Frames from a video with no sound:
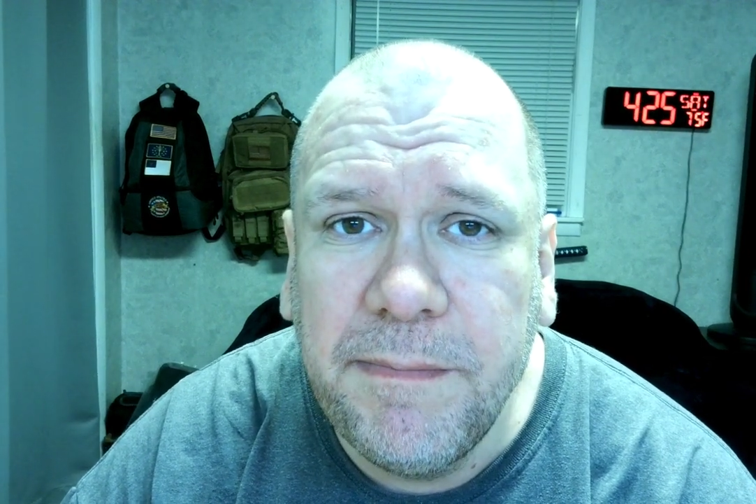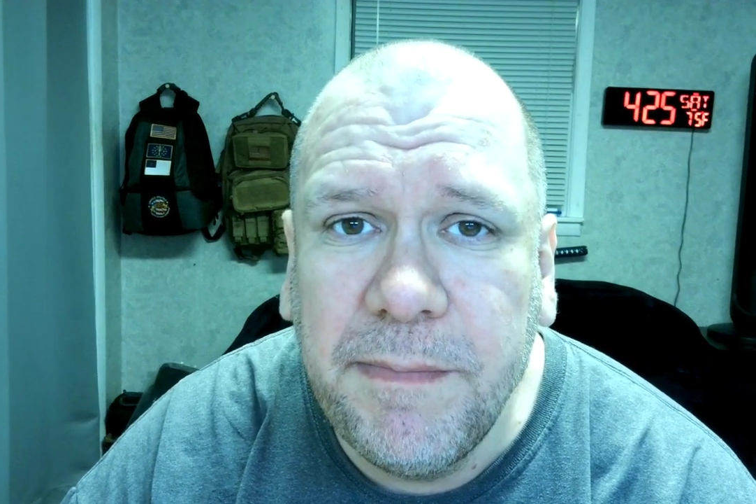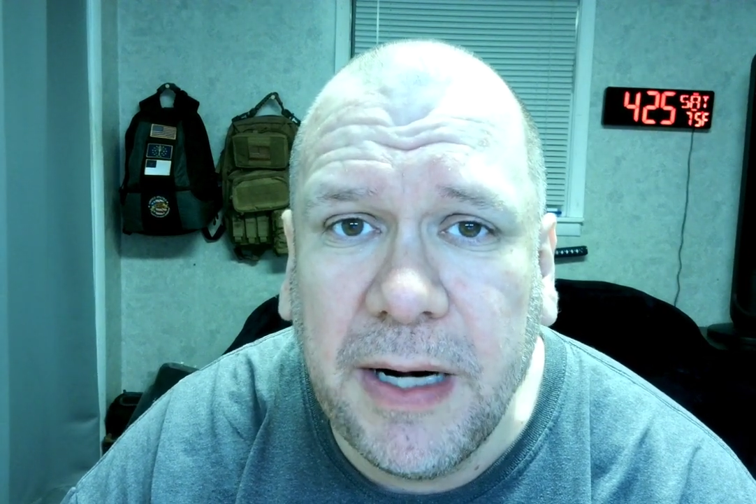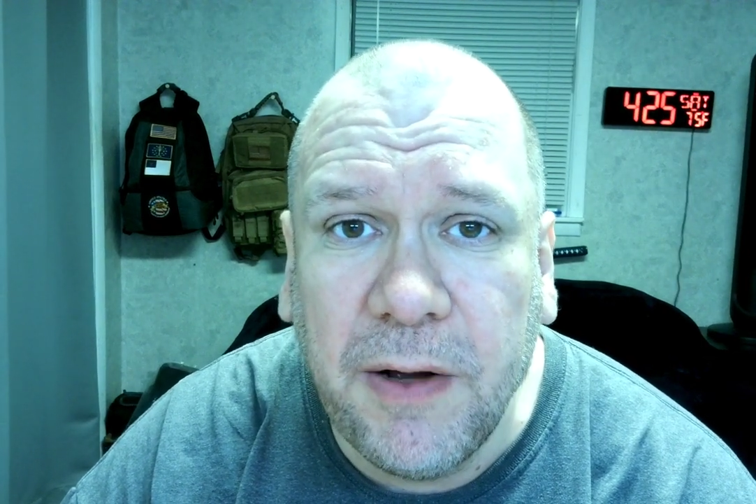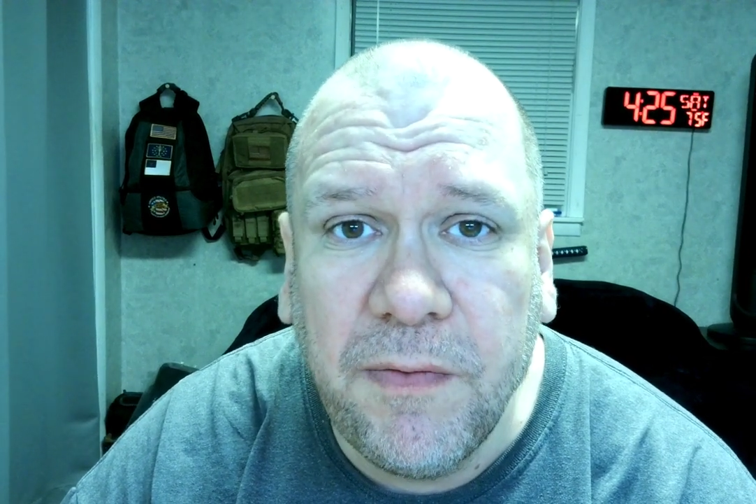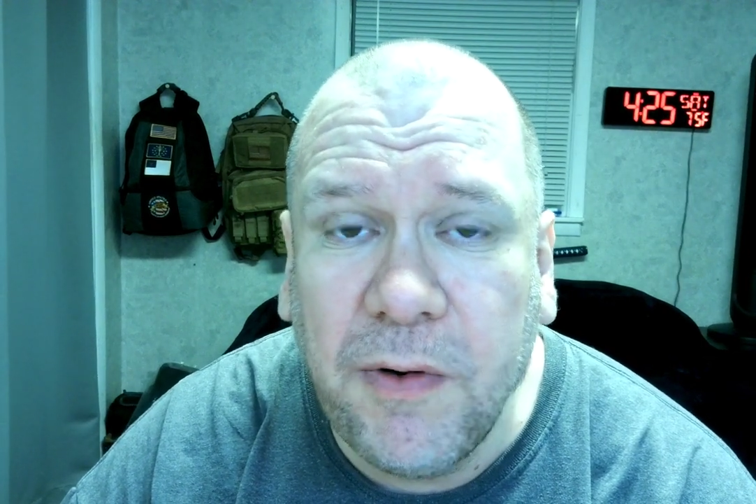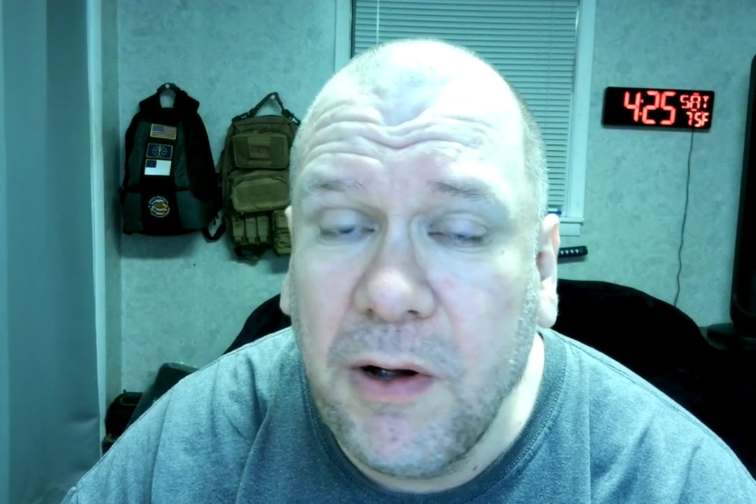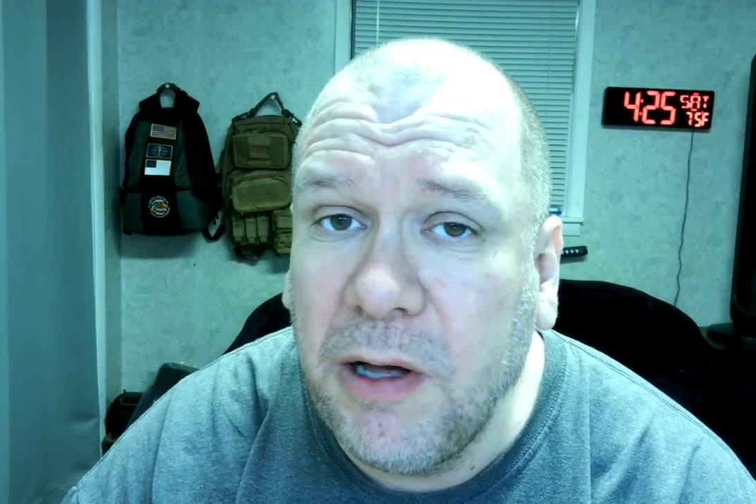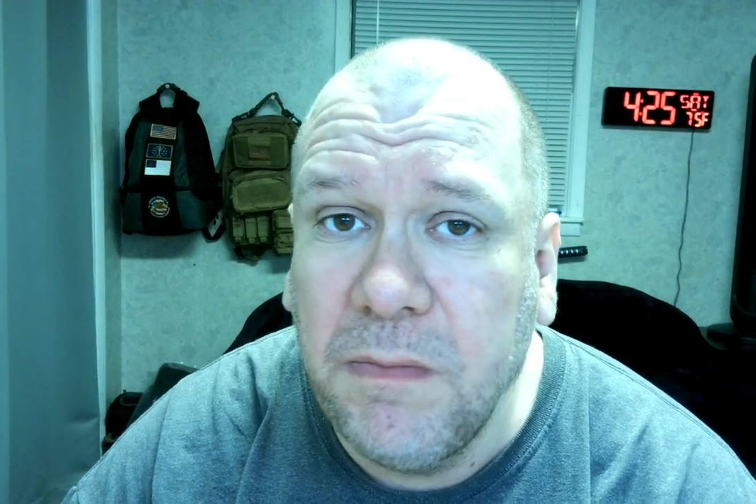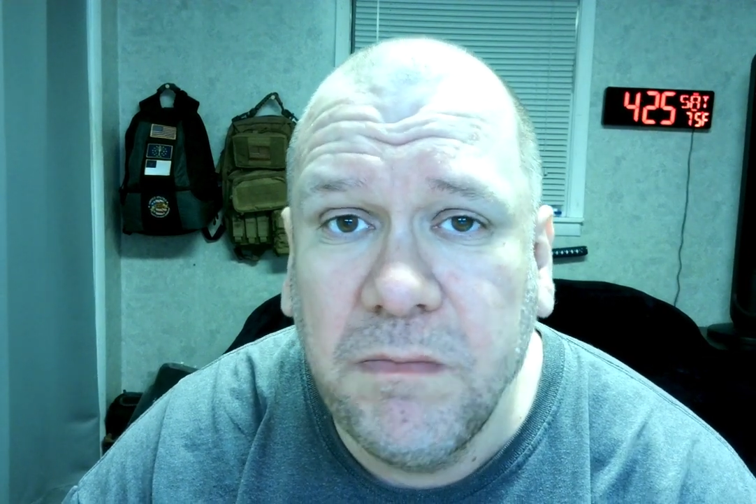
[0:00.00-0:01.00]
but
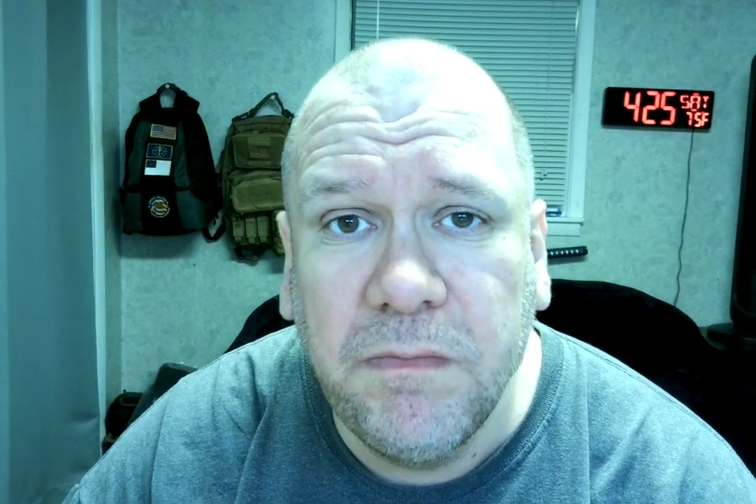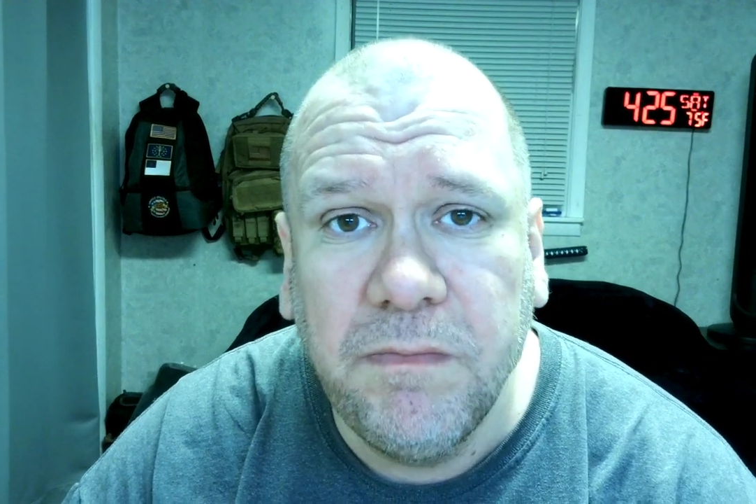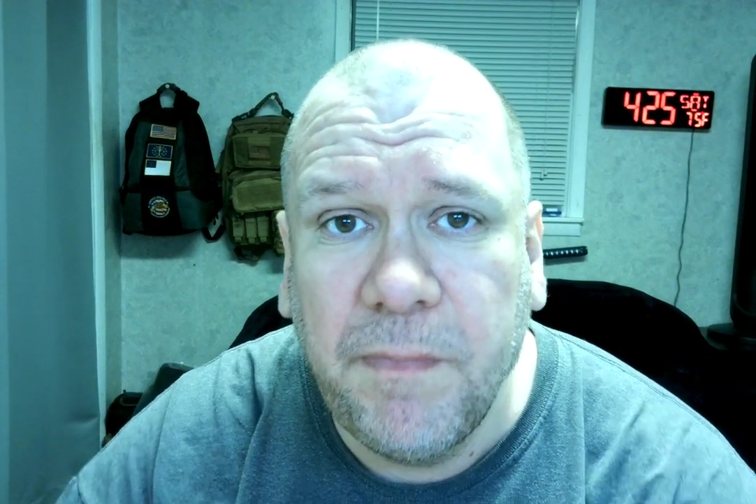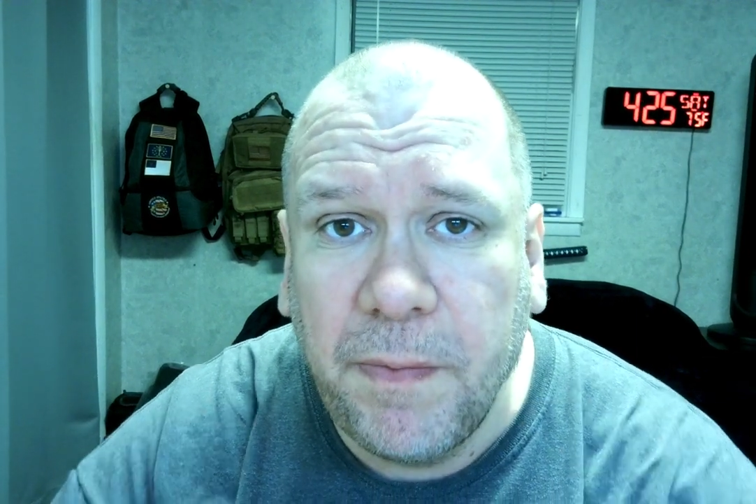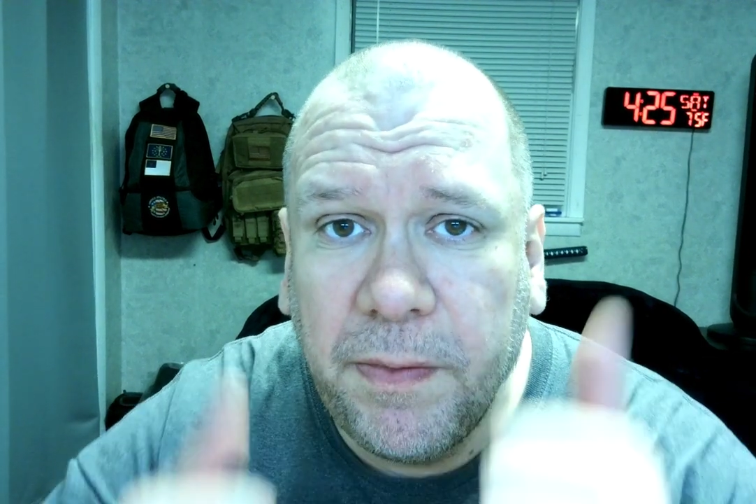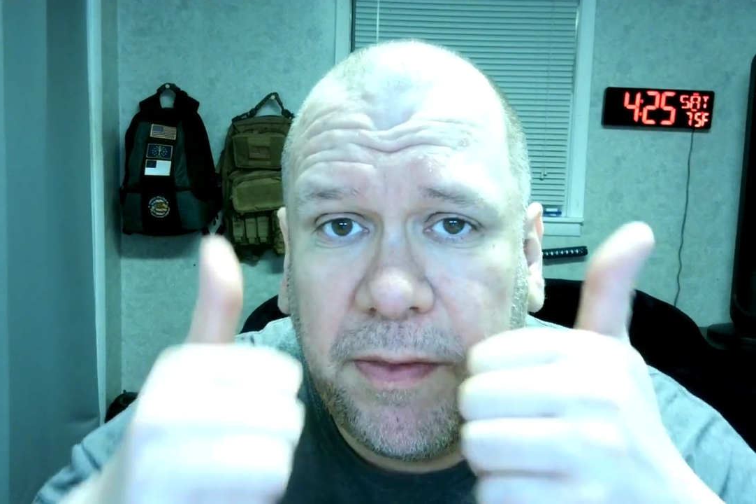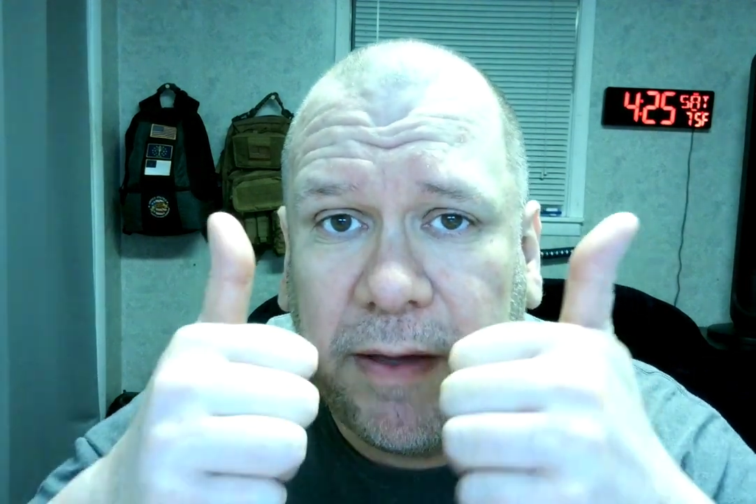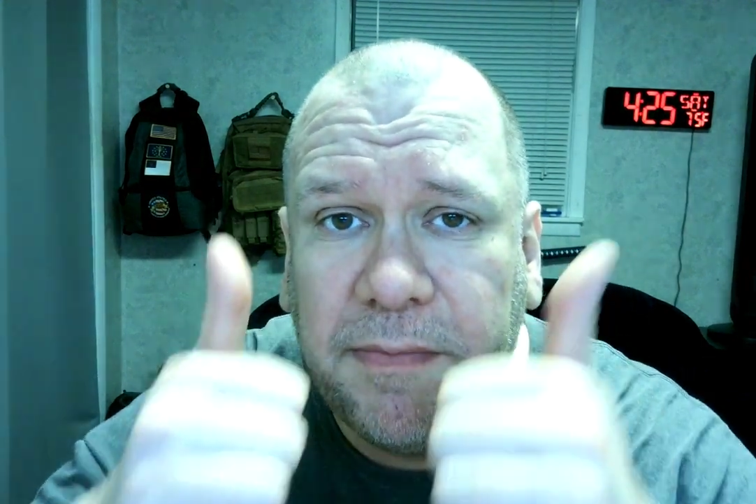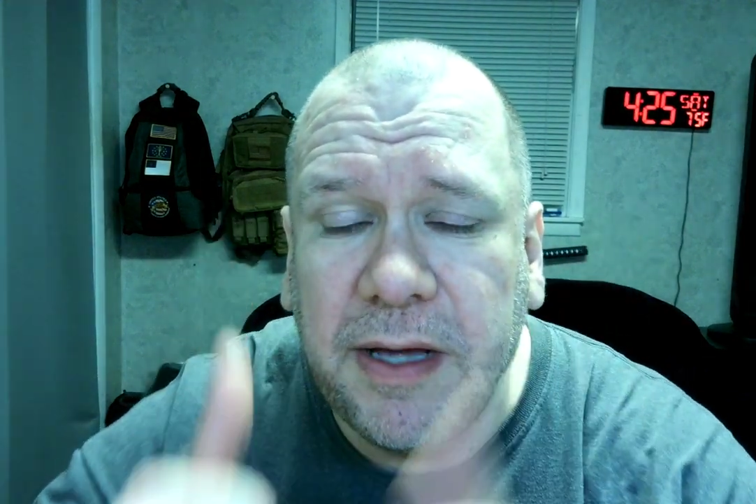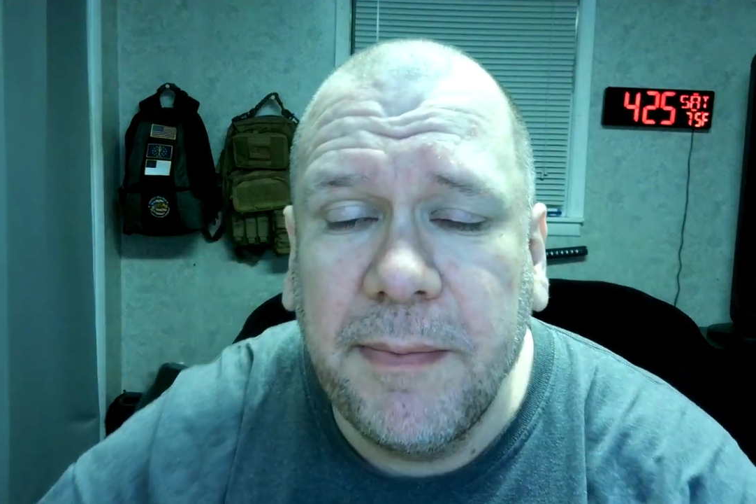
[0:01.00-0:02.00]
overall,
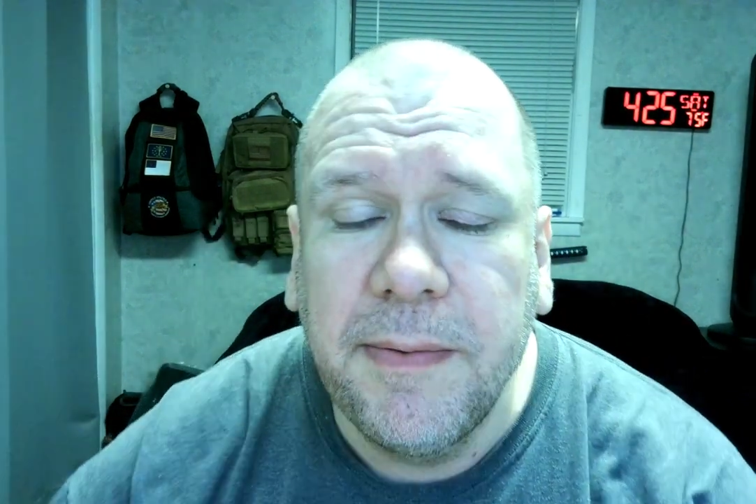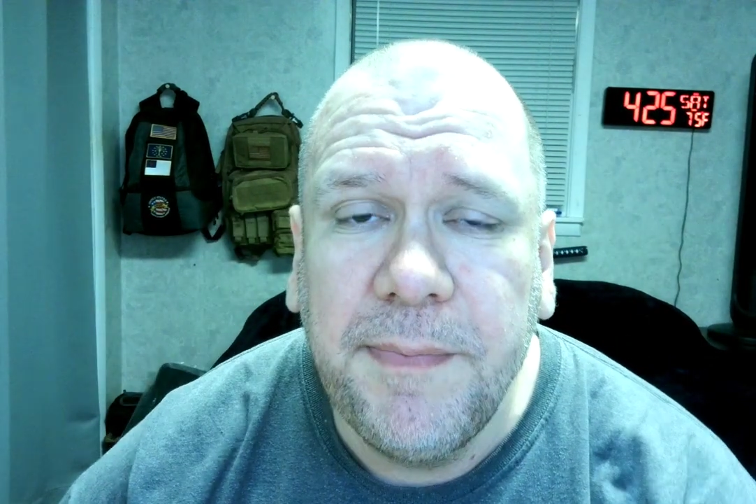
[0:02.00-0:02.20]
thumbs up.